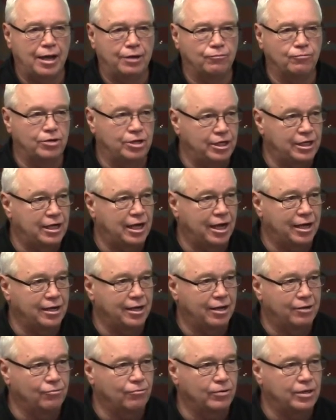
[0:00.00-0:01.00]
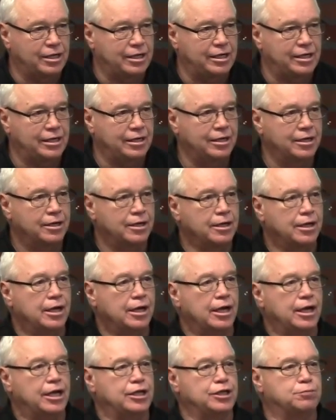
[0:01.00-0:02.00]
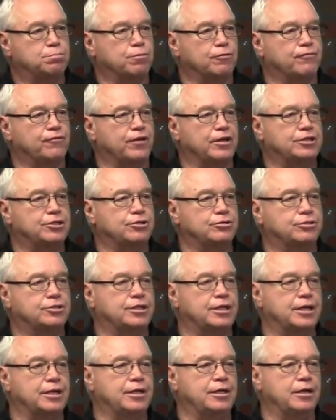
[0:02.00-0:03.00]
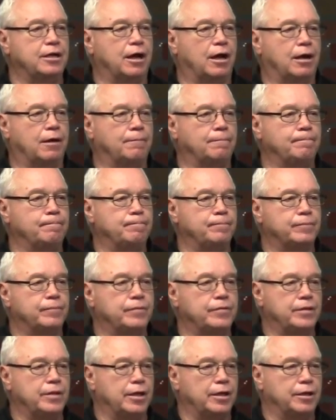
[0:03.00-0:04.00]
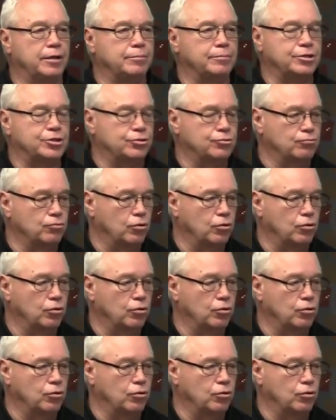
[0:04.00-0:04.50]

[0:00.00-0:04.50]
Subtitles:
And when he got done reading, his professor said, Mr.